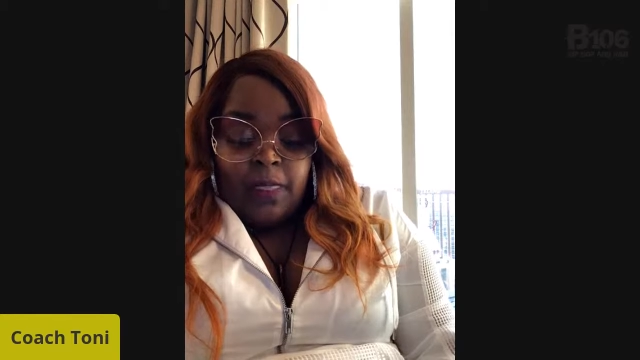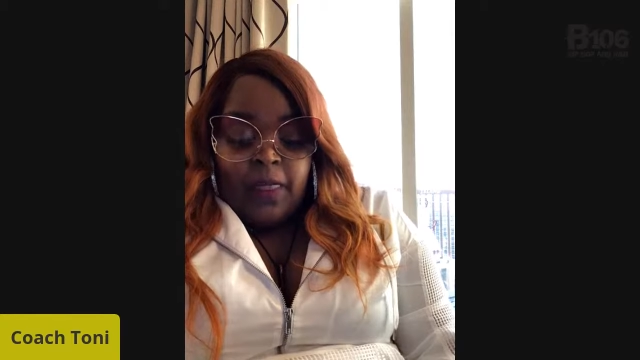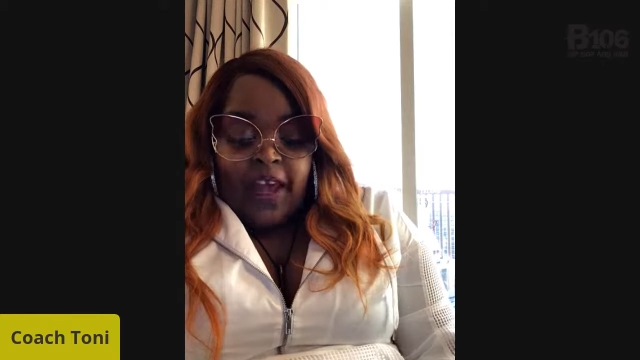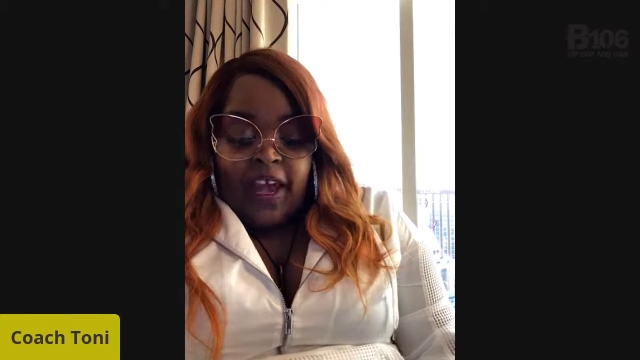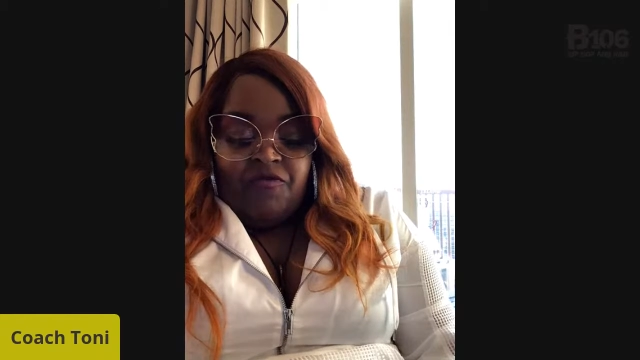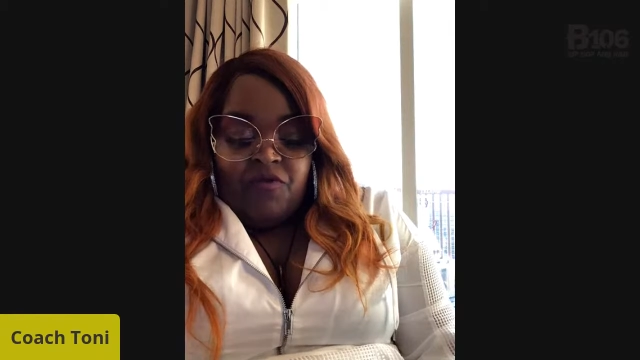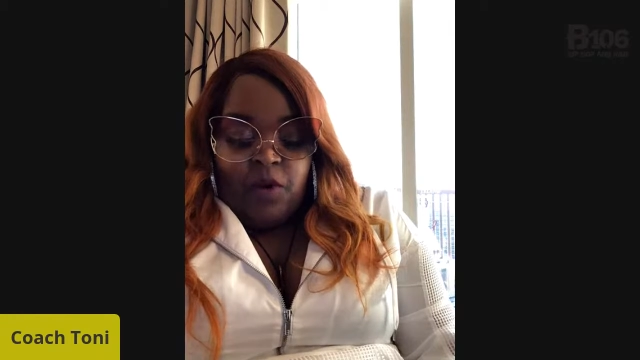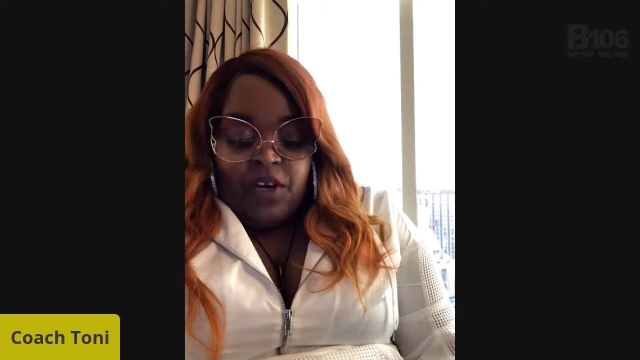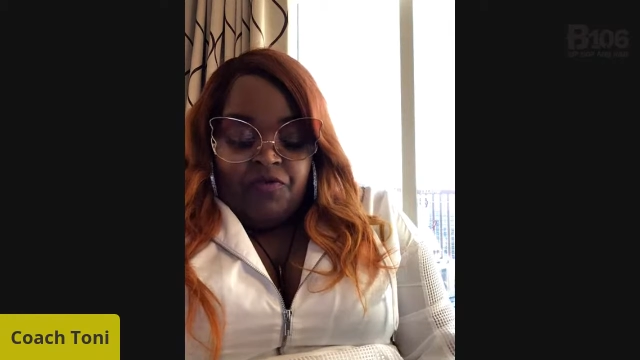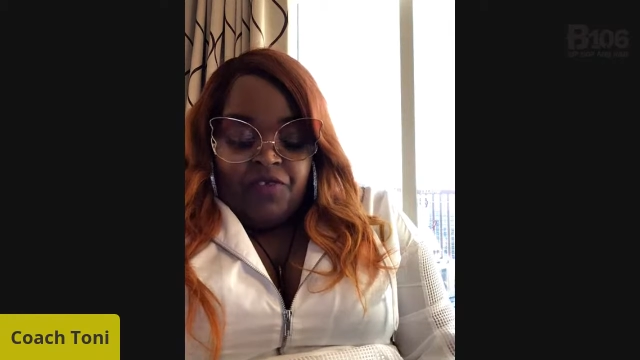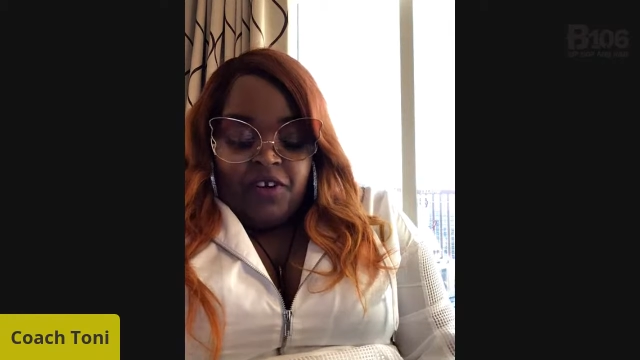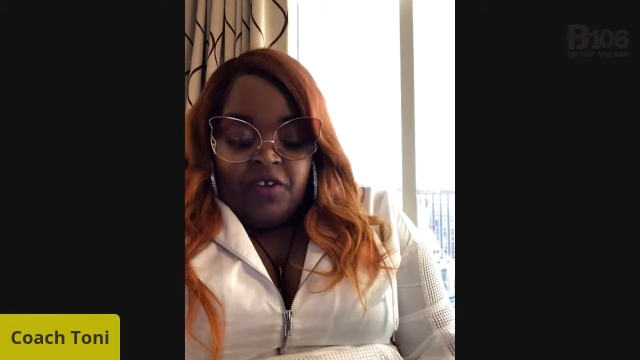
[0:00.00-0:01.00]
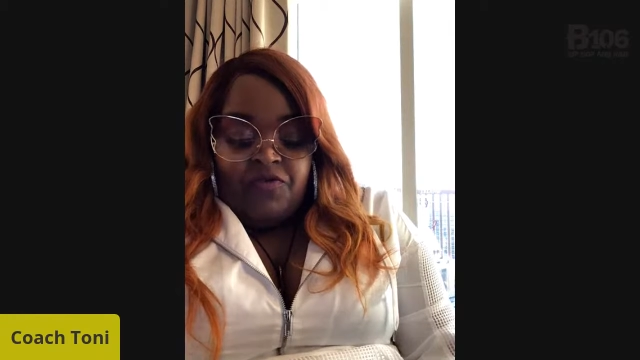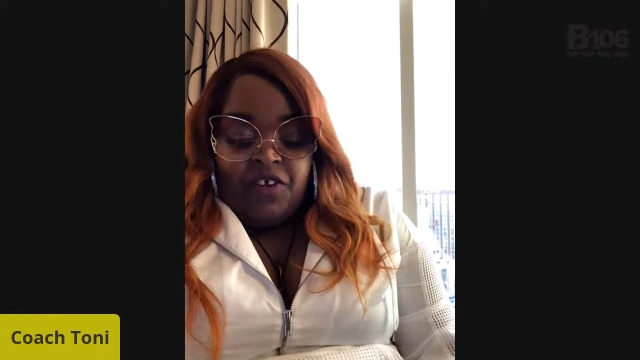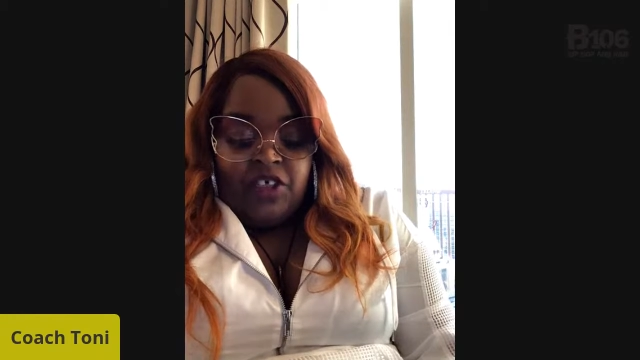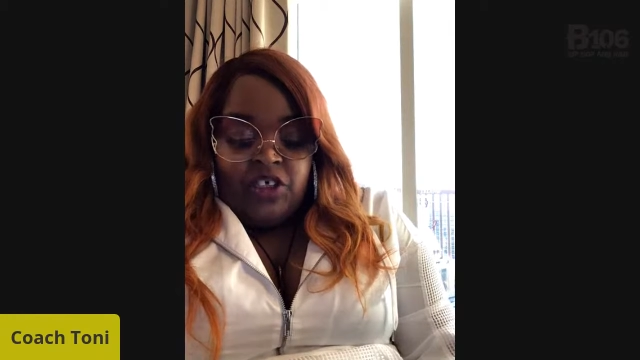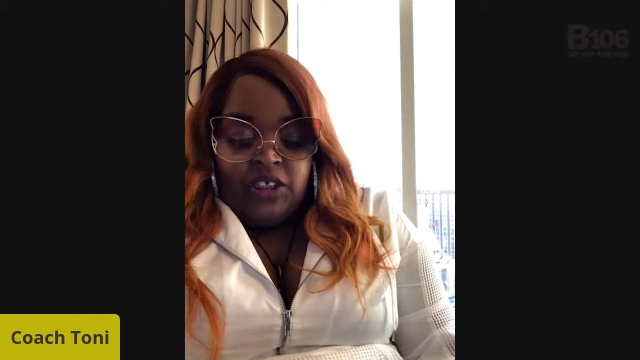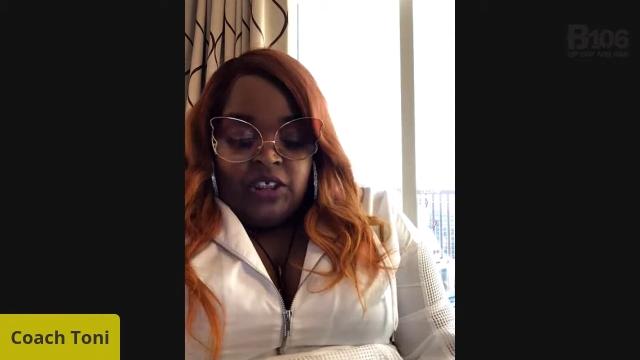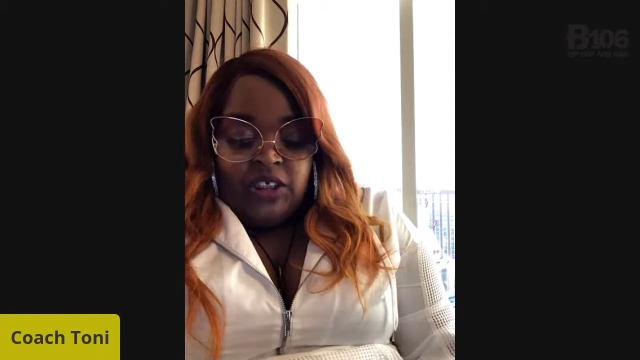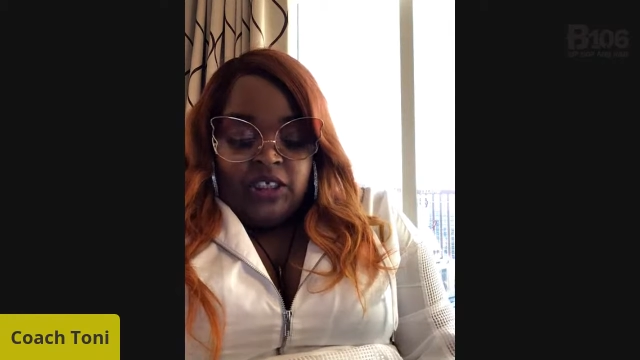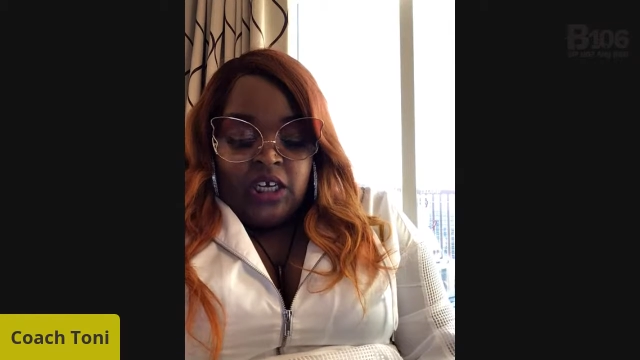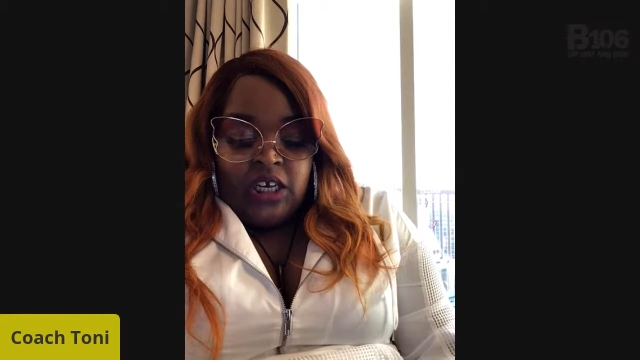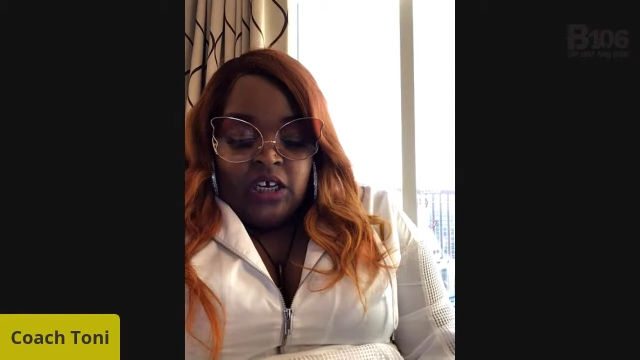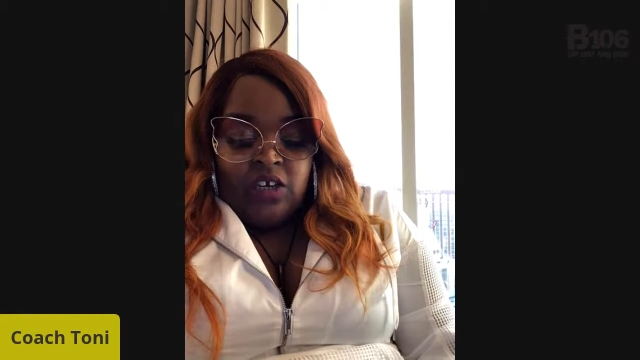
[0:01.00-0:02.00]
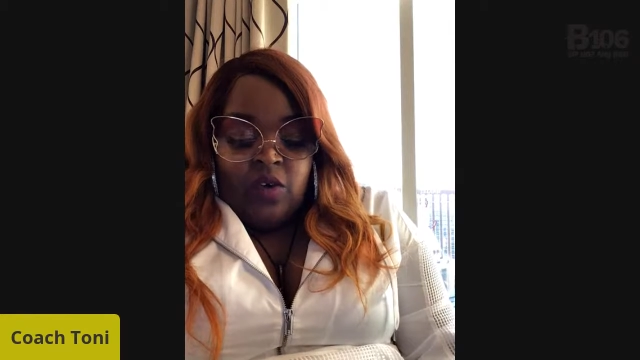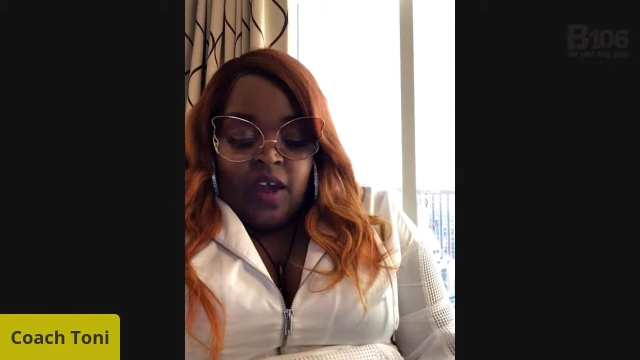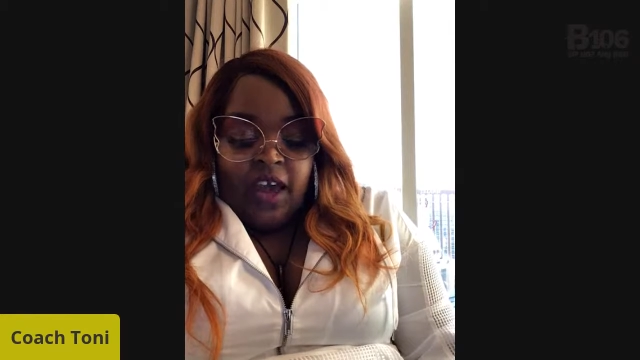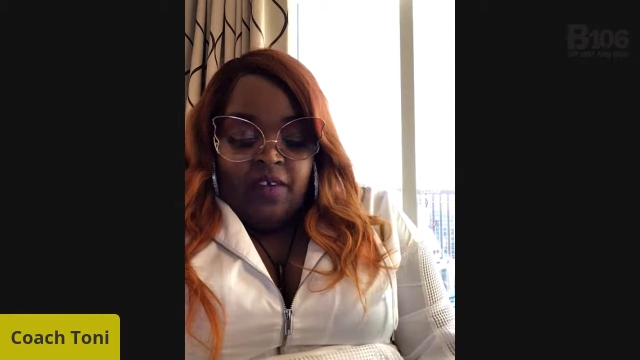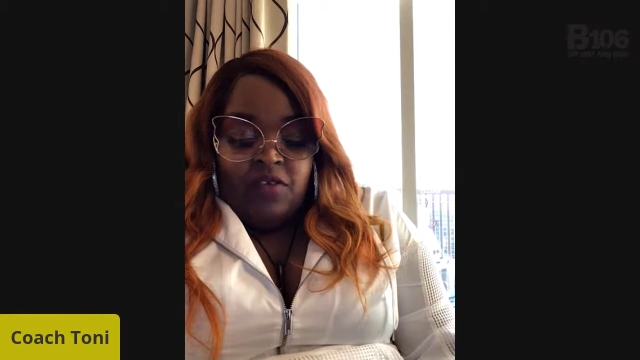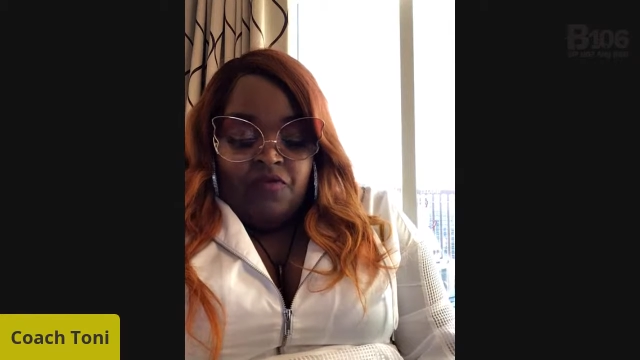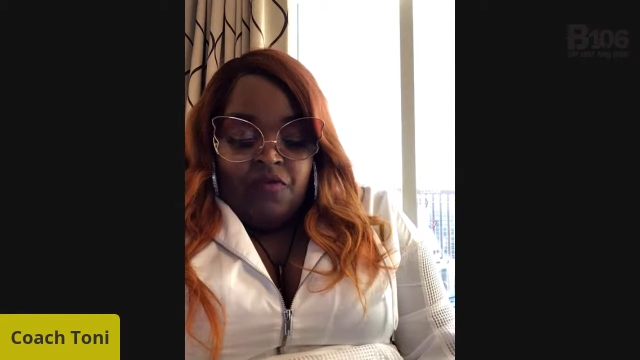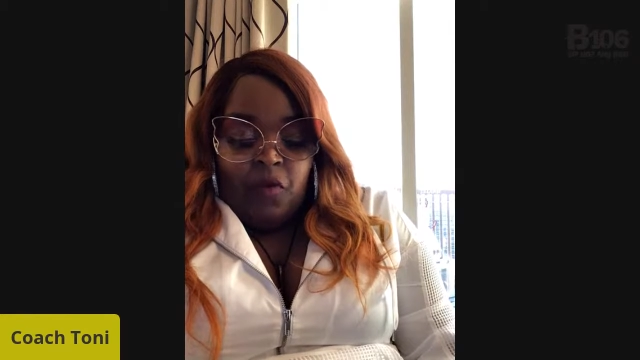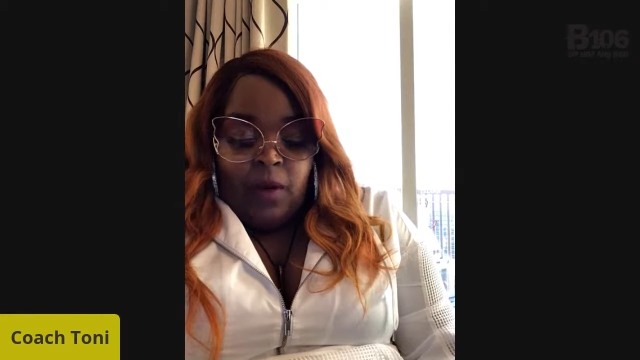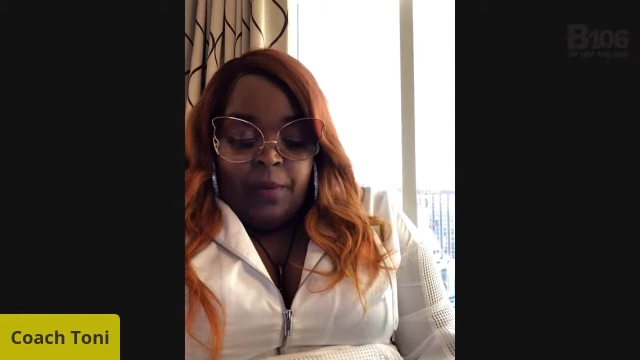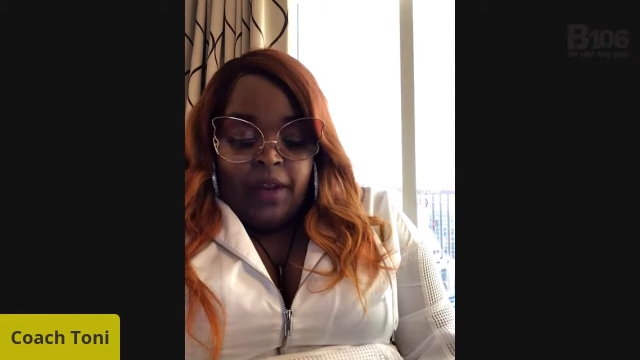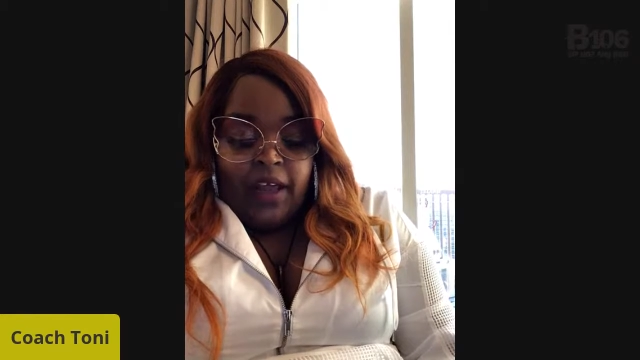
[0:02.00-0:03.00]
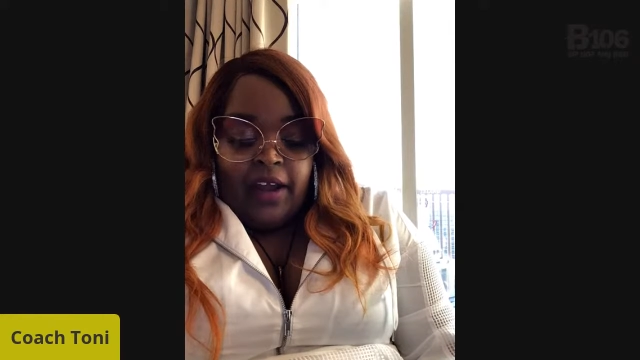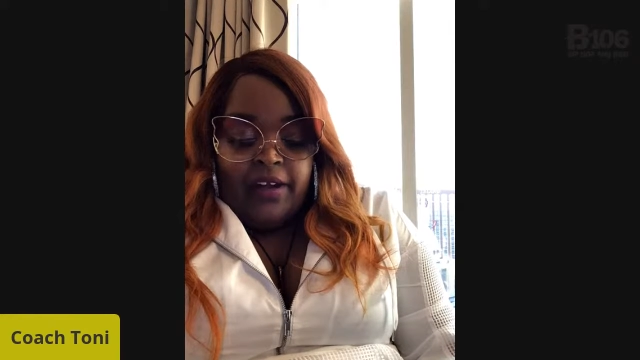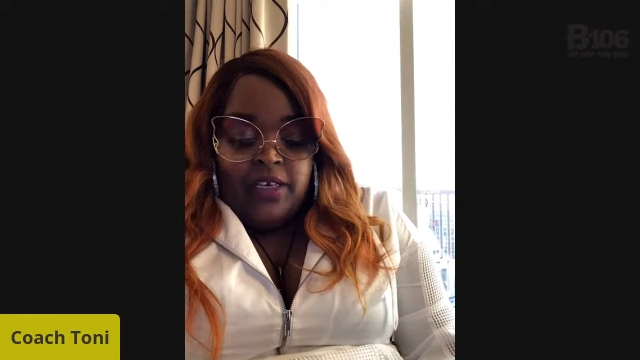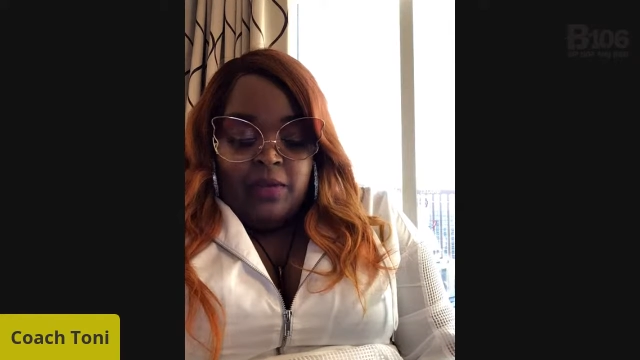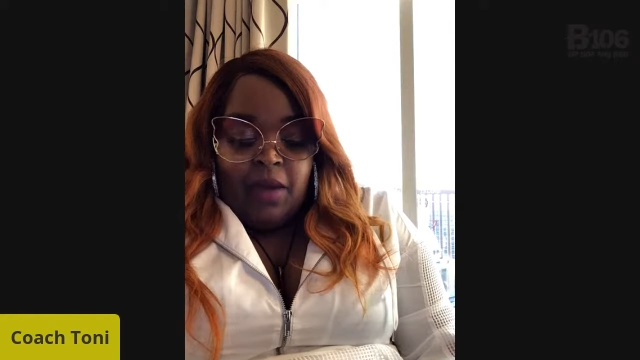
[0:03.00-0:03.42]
They have 4 different divisions. You have the 4 players